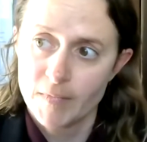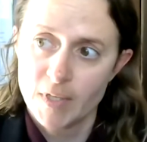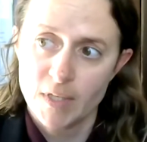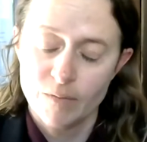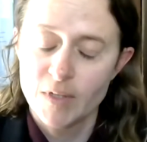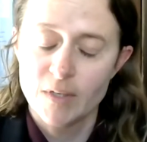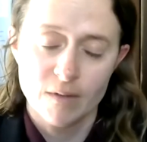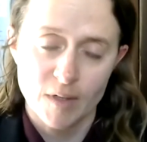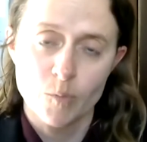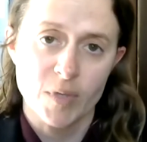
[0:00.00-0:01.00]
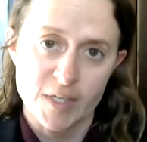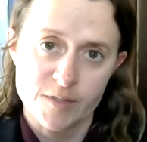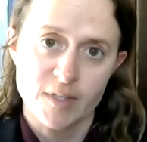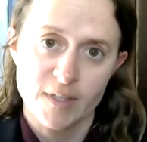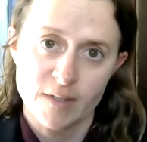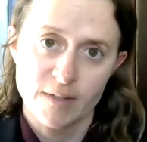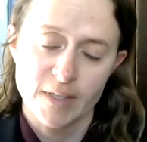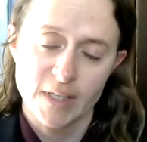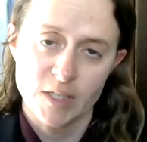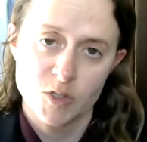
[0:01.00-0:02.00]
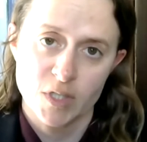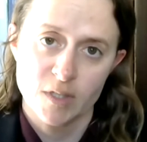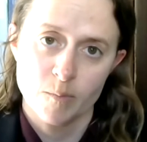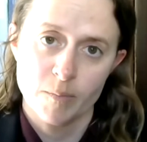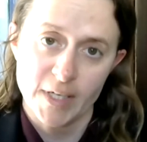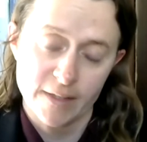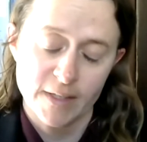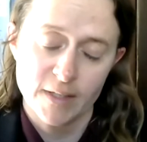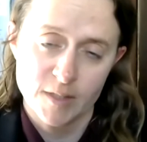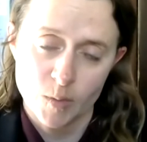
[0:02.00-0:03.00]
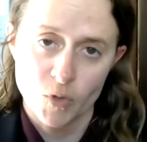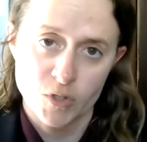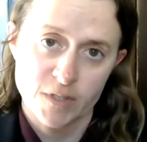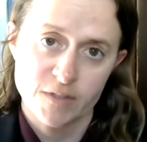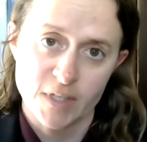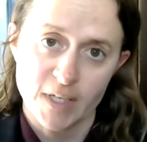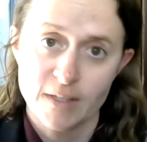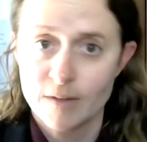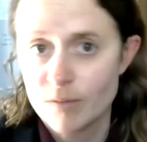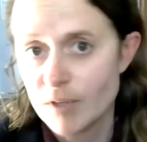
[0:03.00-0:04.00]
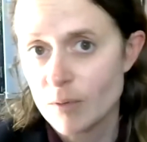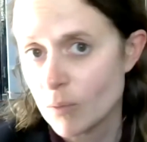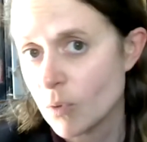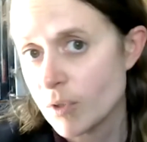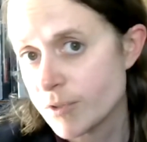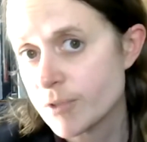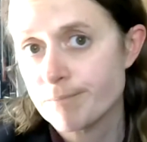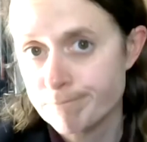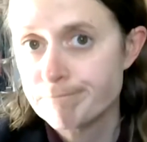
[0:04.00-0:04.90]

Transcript: even unprecedented litigation by the anti-abortion side in the federal courts.